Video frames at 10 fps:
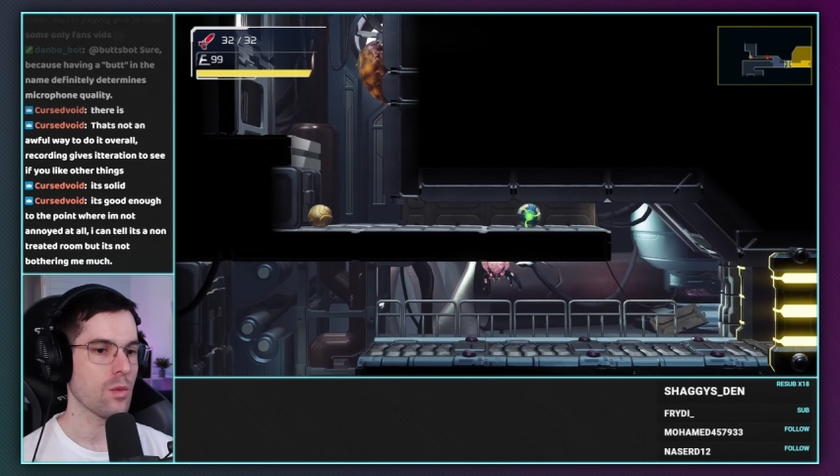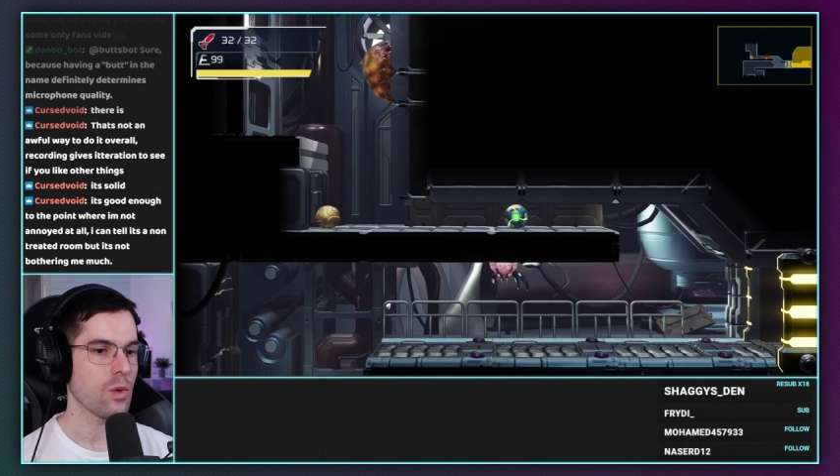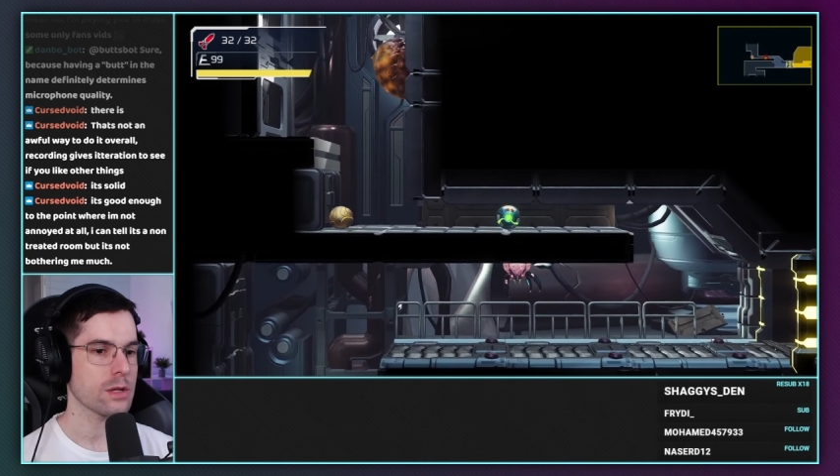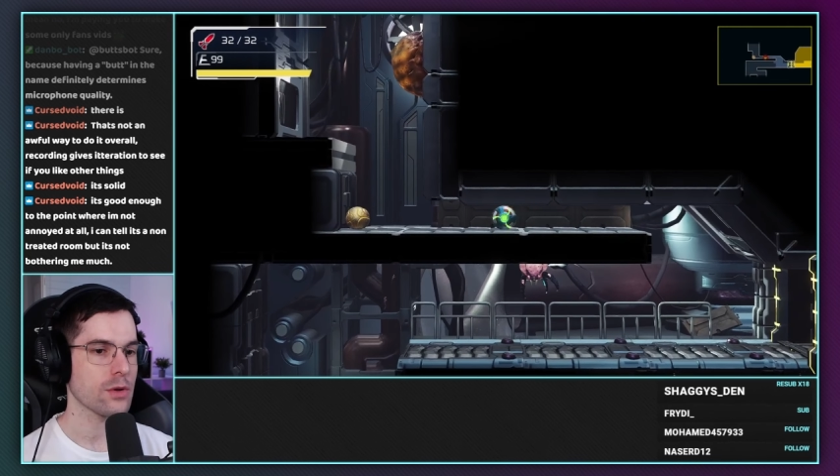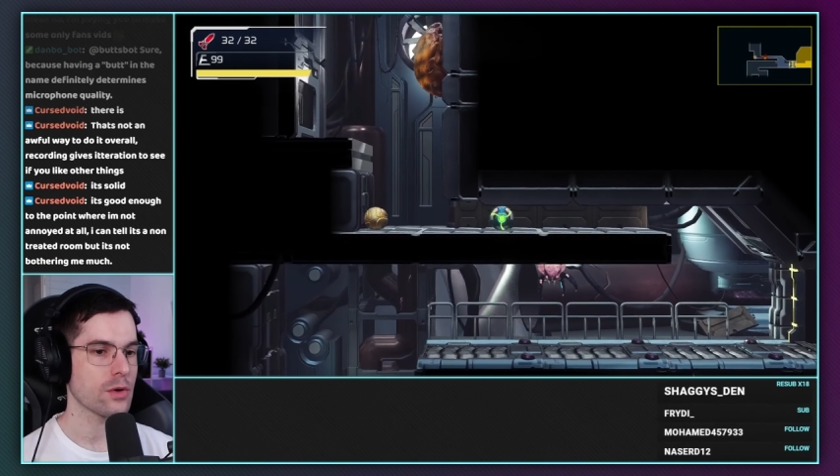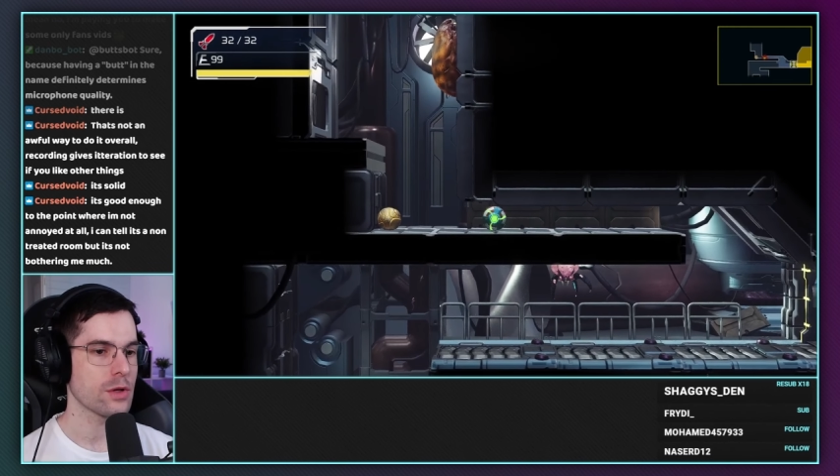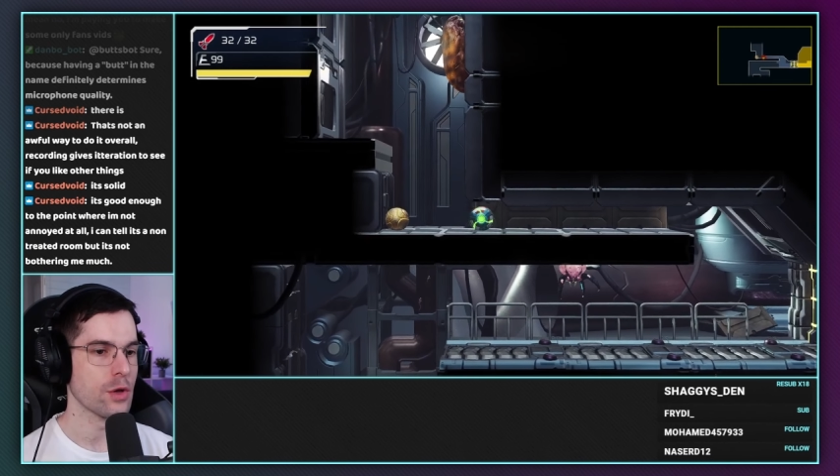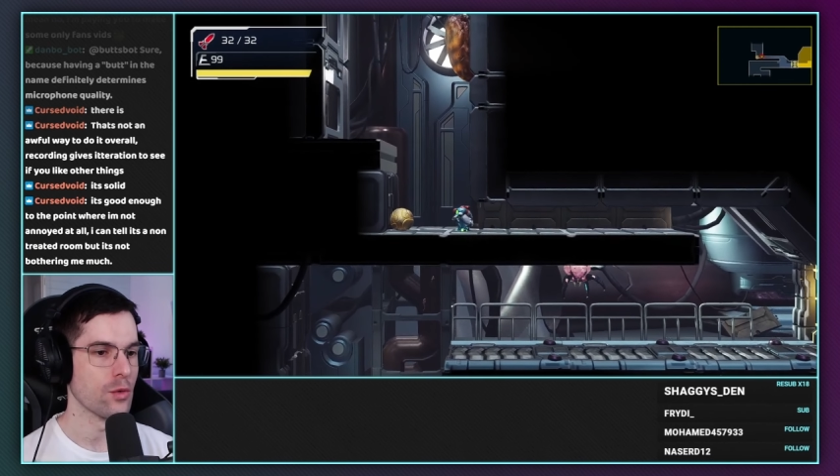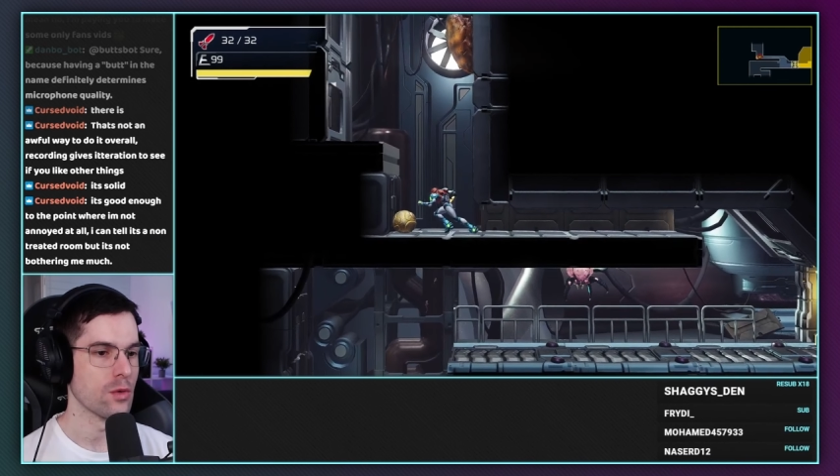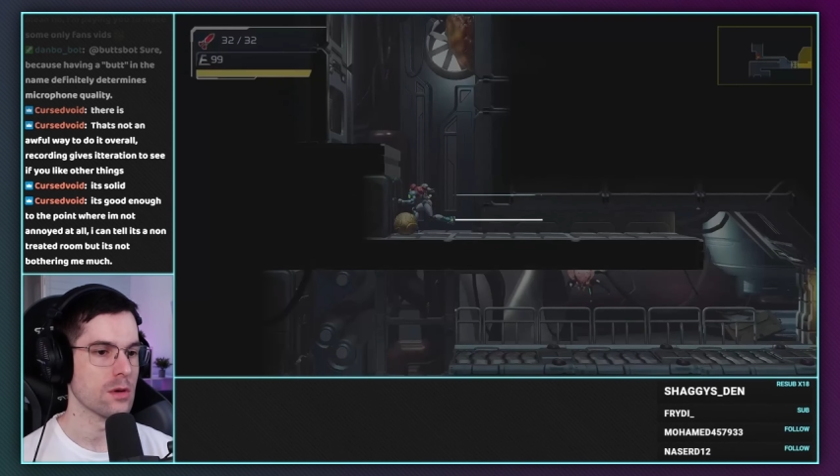What are
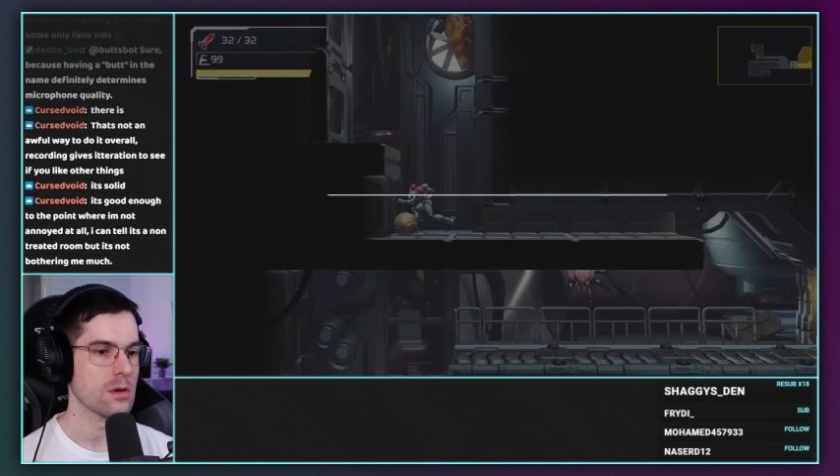you?